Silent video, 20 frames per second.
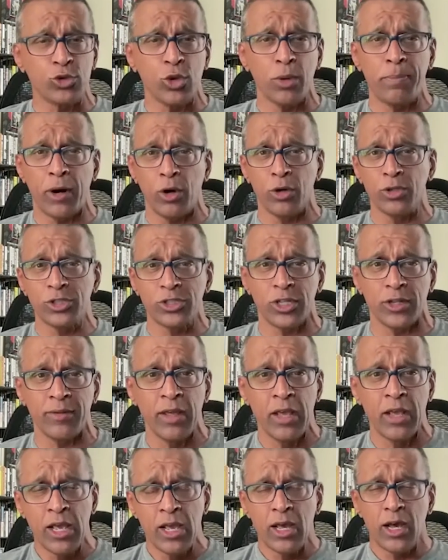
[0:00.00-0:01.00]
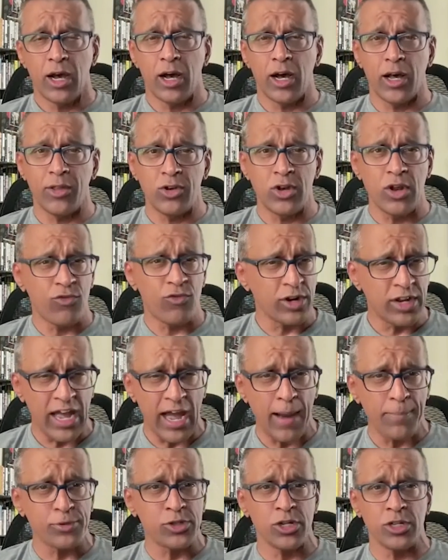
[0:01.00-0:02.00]
we post, and the different
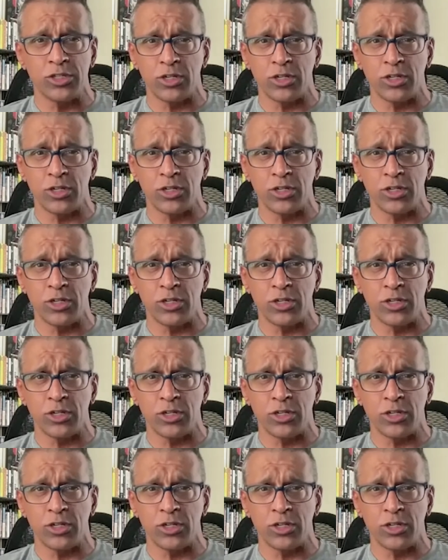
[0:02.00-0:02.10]
captions